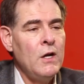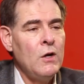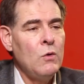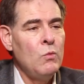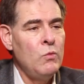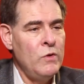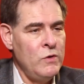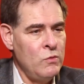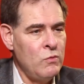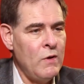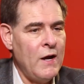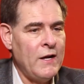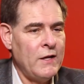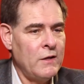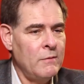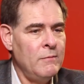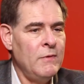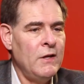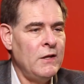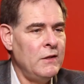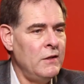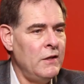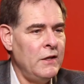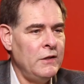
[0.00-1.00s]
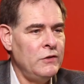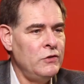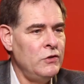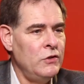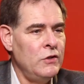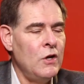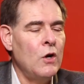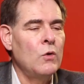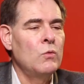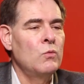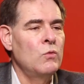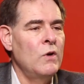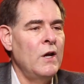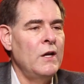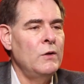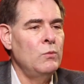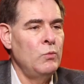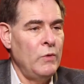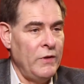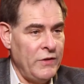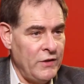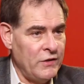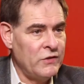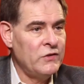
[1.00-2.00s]
We recommend that you don't run
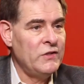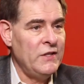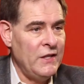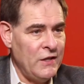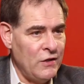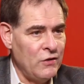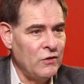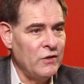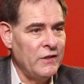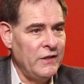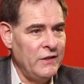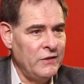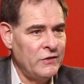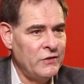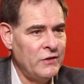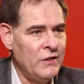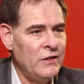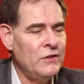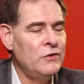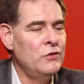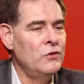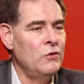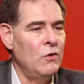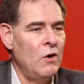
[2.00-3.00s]
with a single instance.